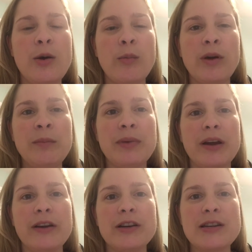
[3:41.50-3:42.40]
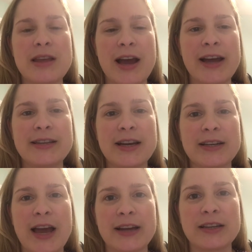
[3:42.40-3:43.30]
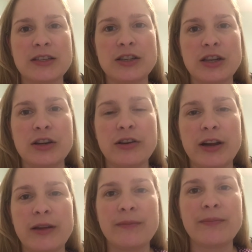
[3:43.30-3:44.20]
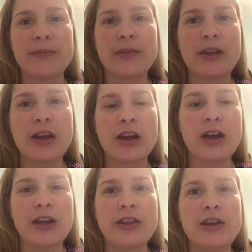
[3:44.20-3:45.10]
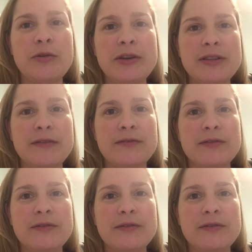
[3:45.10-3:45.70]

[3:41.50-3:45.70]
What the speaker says: One barrier to the HITECH Act is security. The U.S.